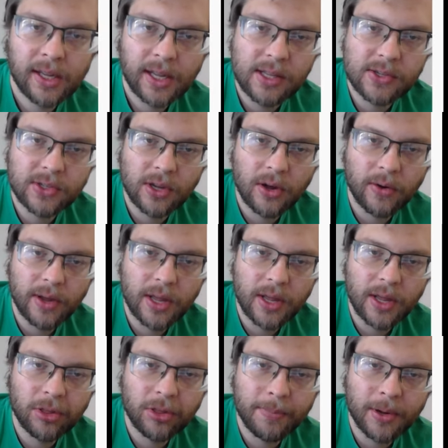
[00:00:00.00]
And so
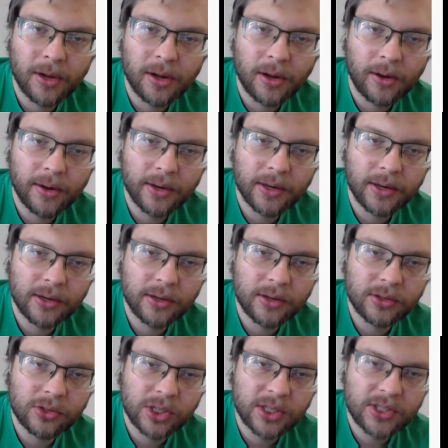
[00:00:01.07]
if the ball
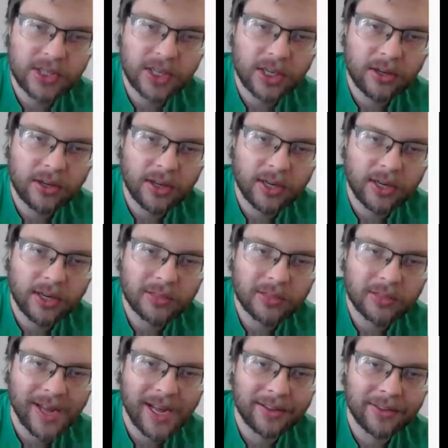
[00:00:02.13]
continued on its
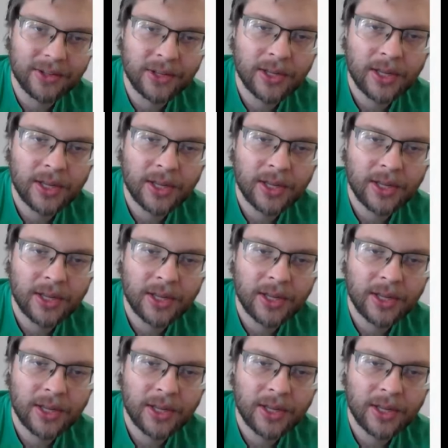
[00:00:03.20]
path,